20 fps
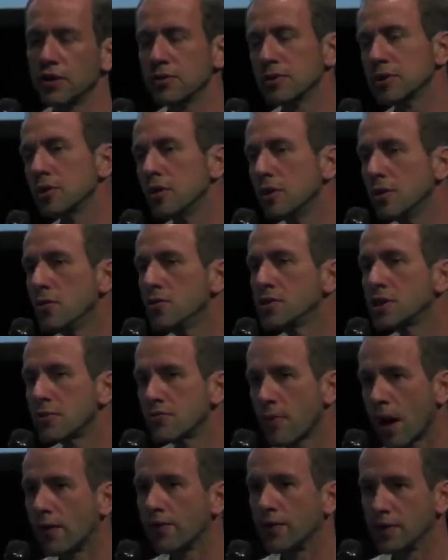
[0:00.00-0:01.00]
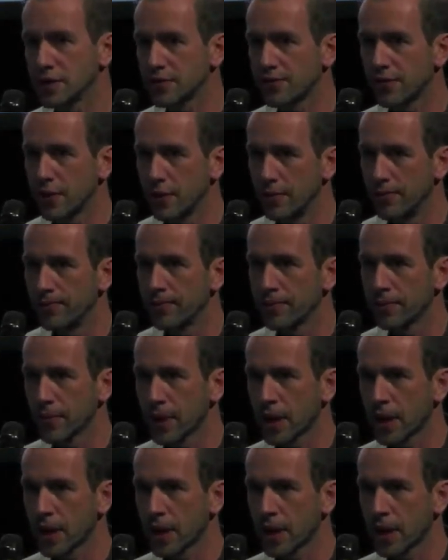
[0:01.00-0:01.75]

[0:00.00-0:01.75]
it was losing relevance for them.